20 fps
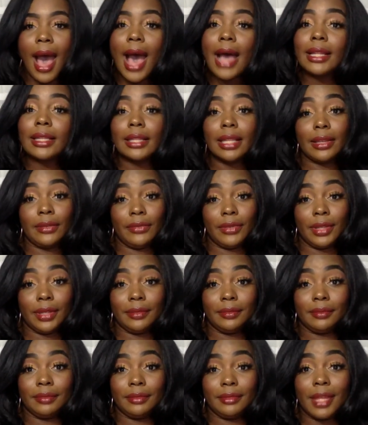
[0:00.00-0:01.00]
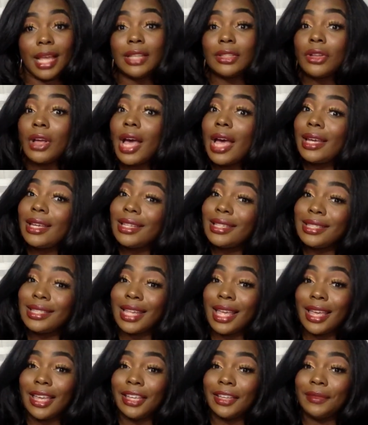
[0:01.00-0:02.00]
I love it. That's all I can
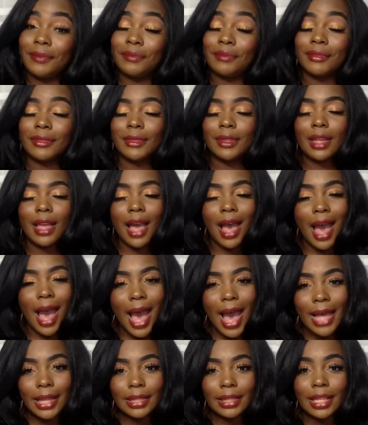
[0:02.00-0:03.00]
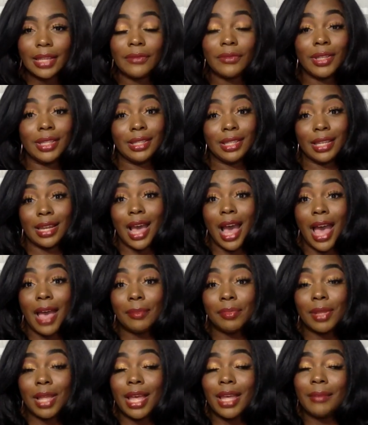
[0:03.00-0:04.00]
say. I love it. Did
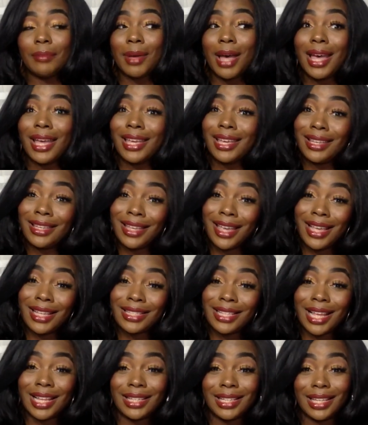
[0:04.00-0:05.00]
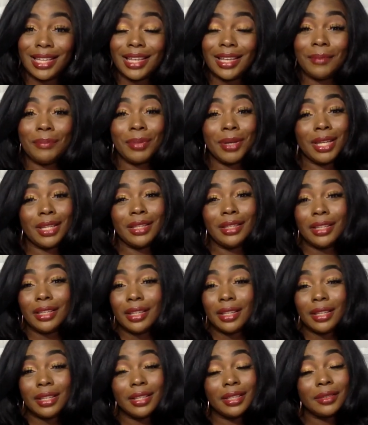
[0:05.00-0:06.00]
I blind buy it? Yes, I did. But
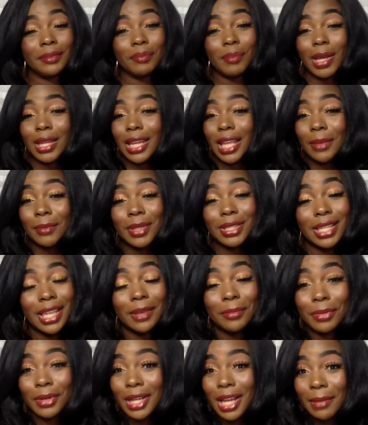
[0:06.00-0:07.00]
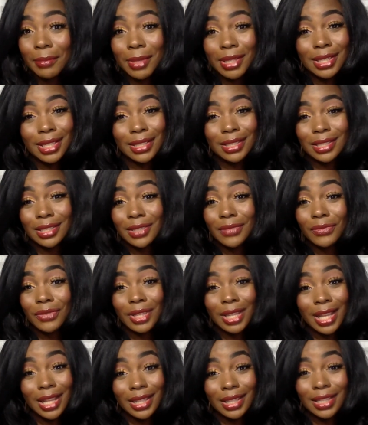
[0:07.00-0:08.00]
my name is Amber and I'm addicted to
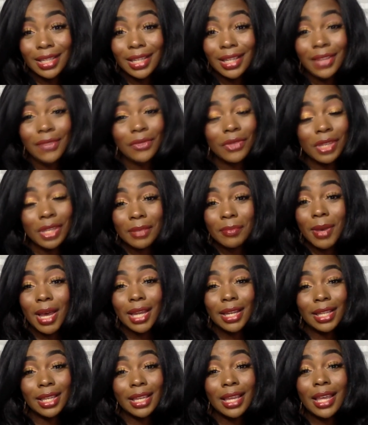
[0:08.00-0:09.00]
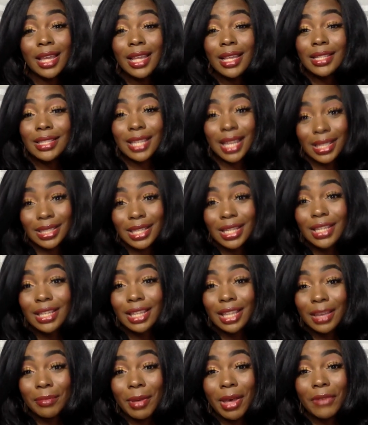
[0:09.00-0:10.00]
vanilla. And if anybody says
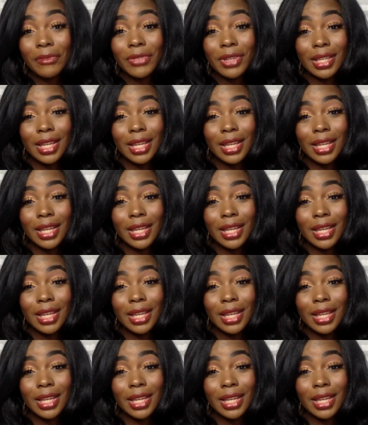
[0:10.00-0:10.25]
anything about